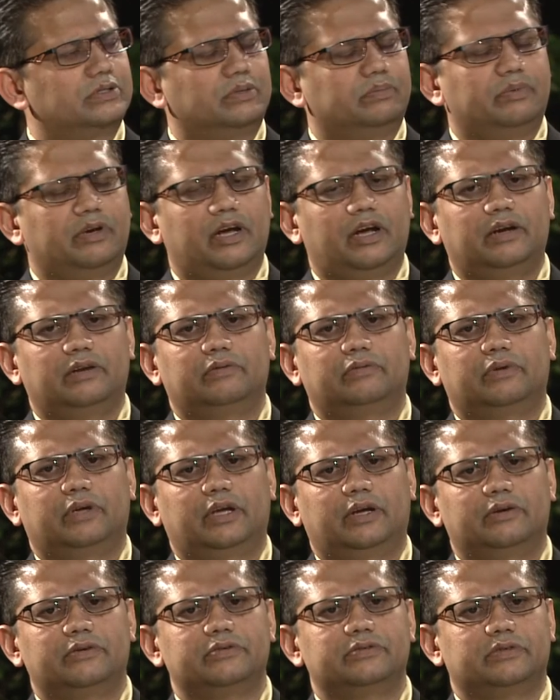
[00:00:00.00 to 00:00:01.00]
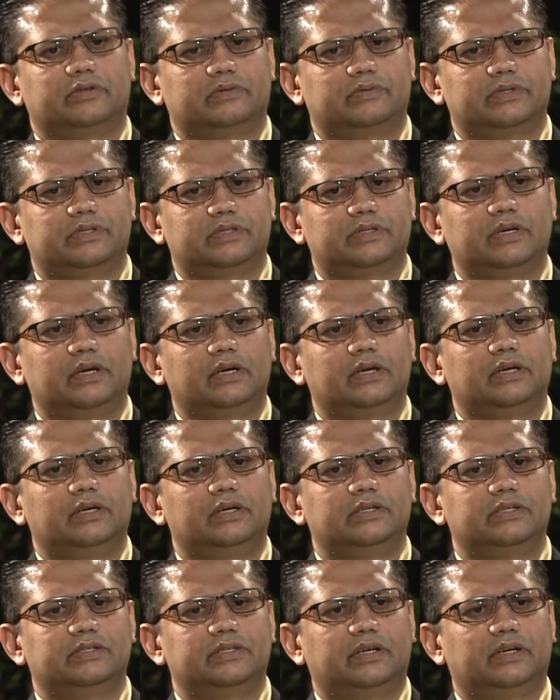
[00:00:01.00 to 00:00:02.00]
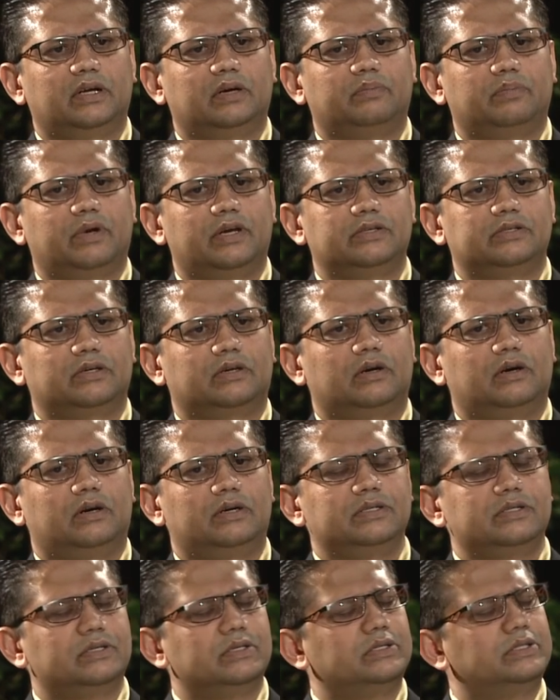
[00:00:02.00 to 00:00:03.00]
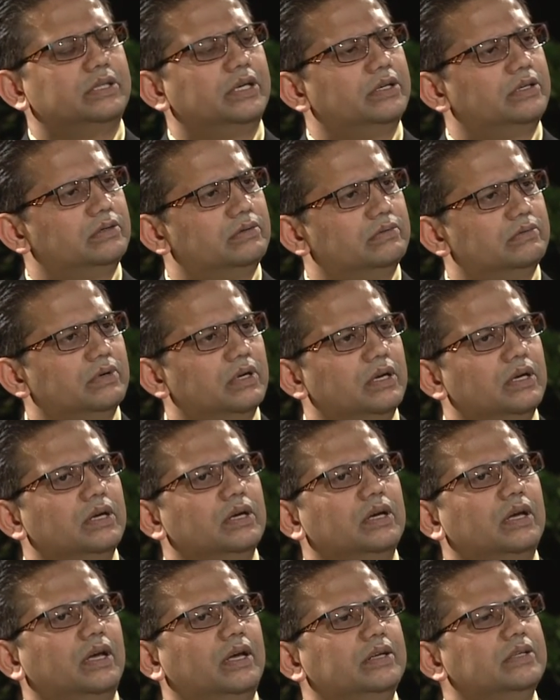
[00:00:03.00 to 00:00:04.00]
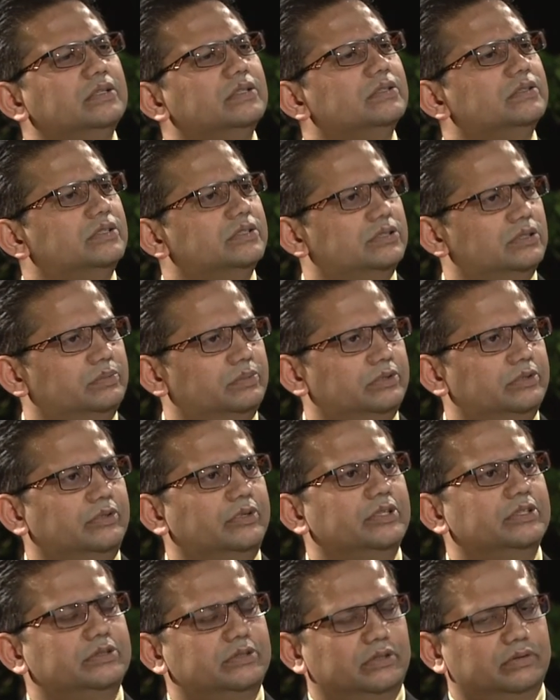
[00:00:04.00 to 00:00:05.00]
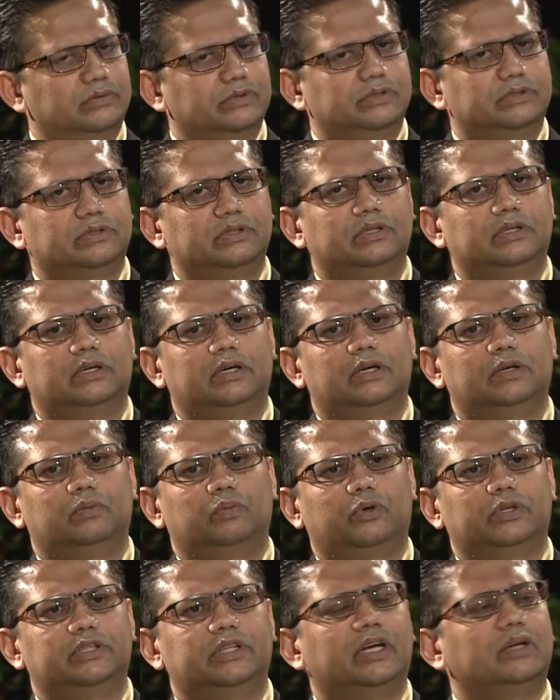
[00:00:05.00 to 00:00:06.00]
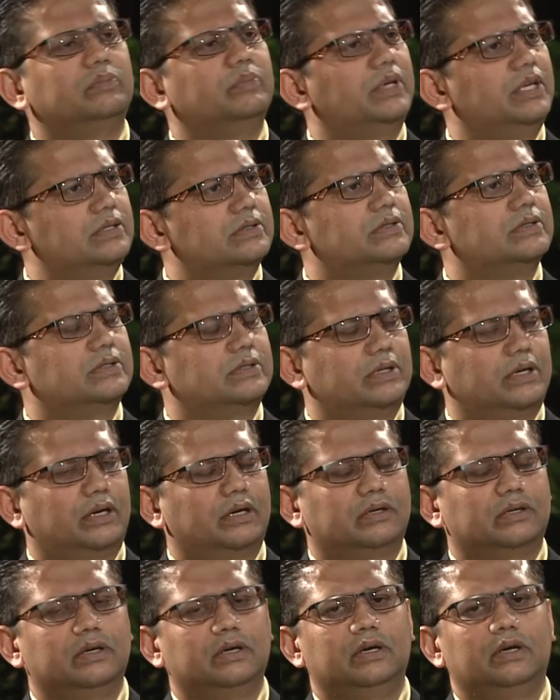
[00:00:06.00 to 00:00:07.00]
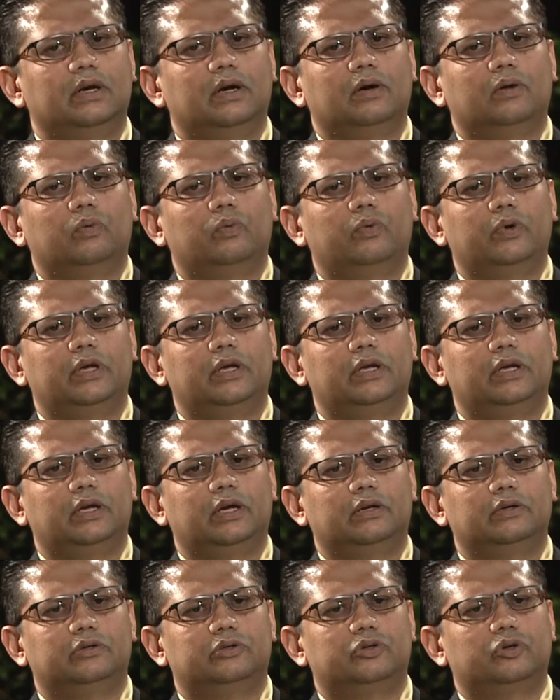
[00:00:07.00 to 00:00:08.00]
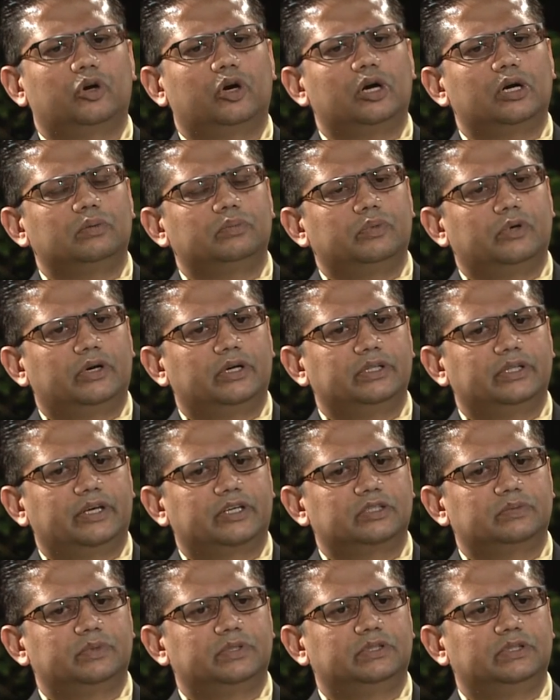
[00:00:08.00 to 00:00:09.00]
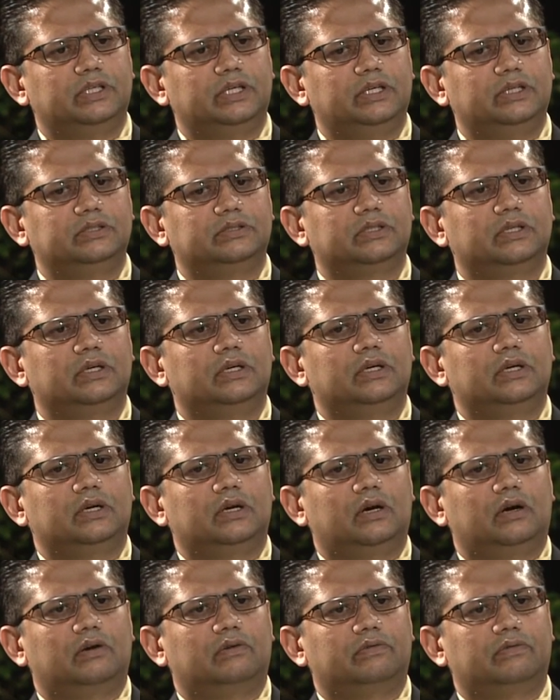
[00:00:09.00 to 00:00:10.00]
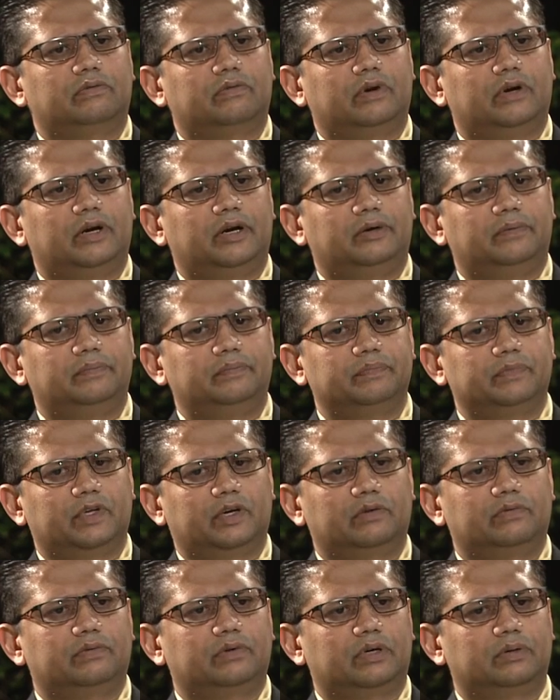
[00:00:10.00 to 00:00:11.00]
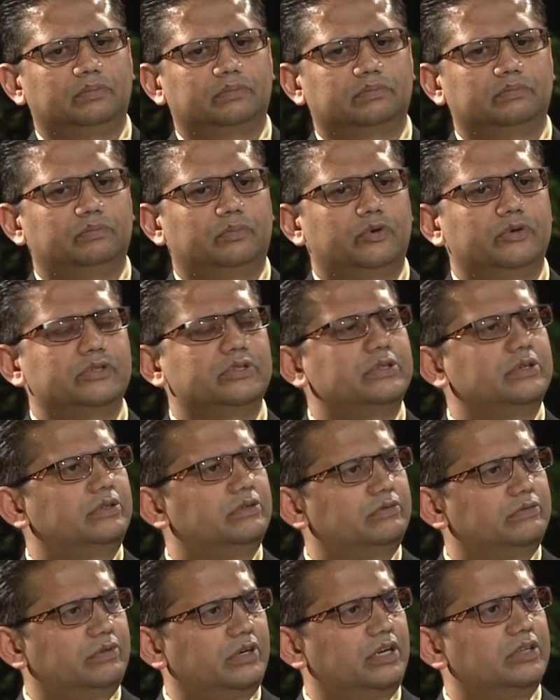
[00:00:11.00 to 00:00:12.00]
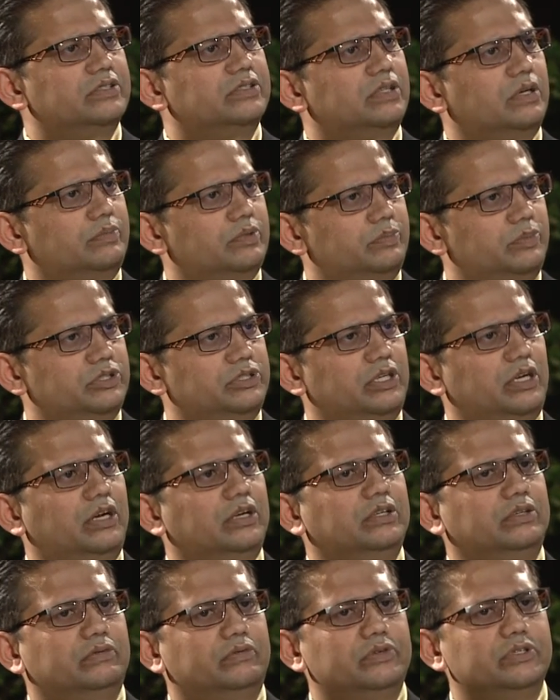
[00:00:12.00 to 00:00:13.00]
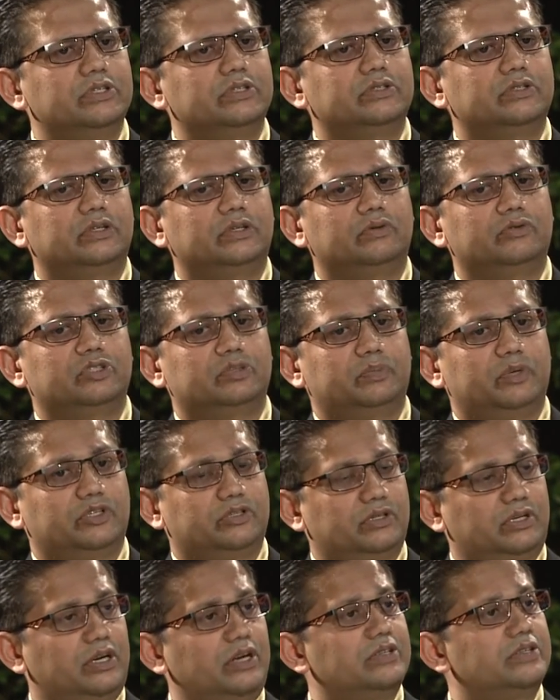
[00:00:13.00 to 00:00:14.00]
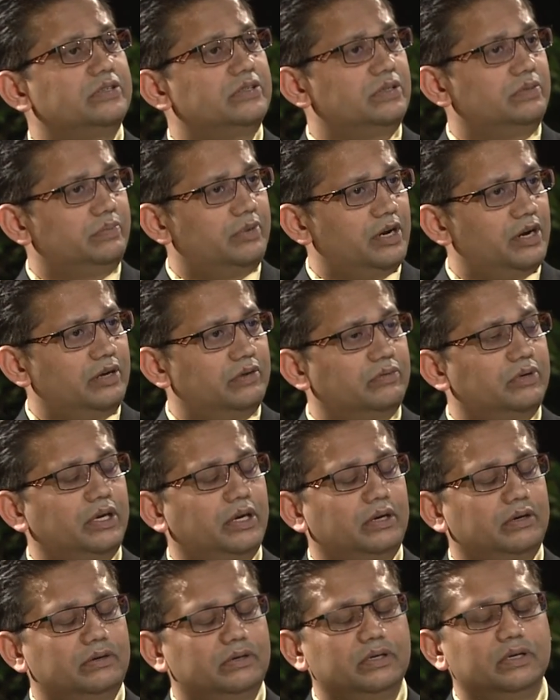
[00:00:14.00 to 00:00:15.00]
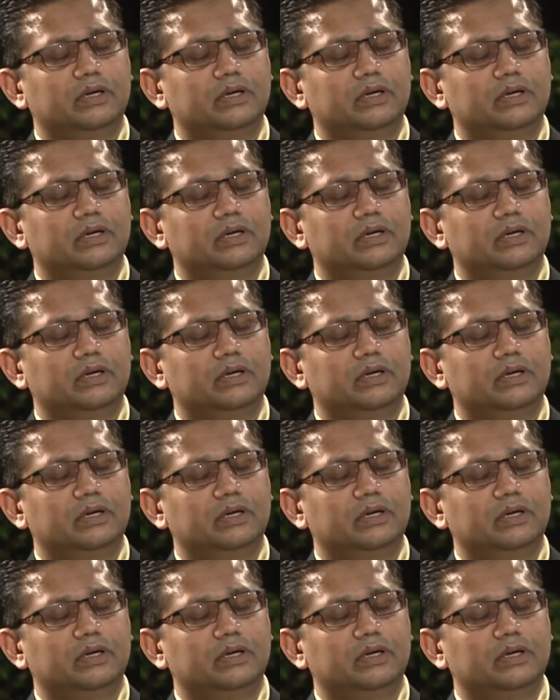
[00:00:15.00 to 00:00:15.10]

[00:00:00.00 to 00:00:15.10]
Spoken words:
the palliative care service is set up as a consultative interdisciplinary service. And what that means is that we draw upon the expertise of a board-certified subspecialty physician who specializes in palliative care.